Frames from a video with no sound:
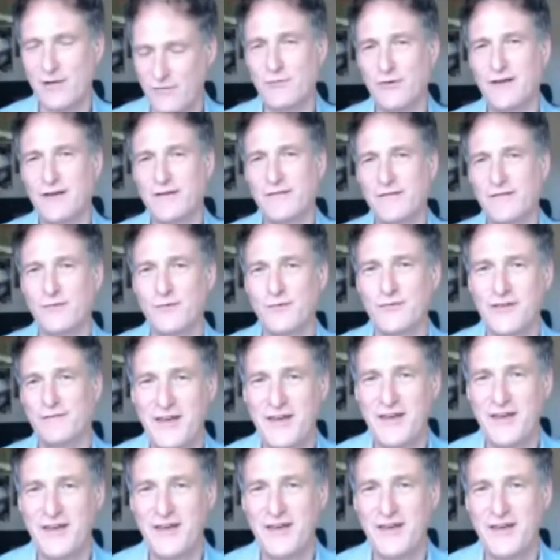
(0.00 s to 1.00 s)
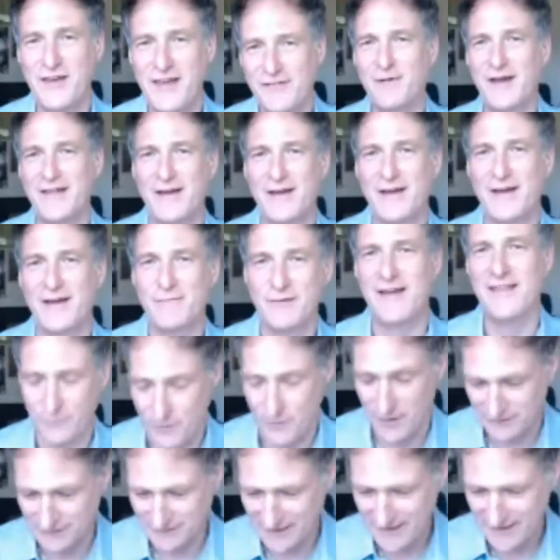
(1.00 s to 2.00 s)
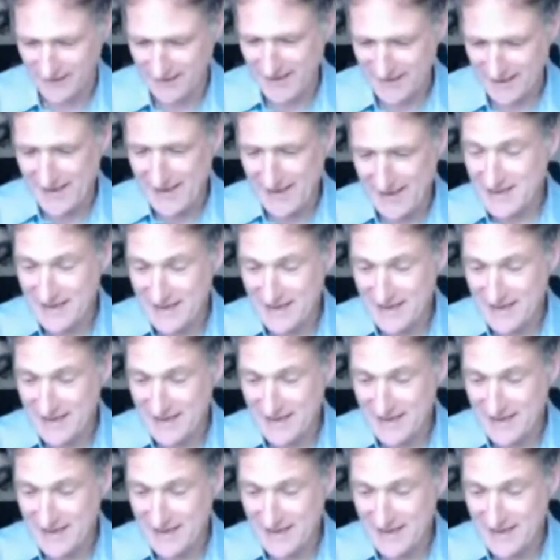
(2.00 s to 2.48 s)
So I'm looking forward to hearing about that one as well.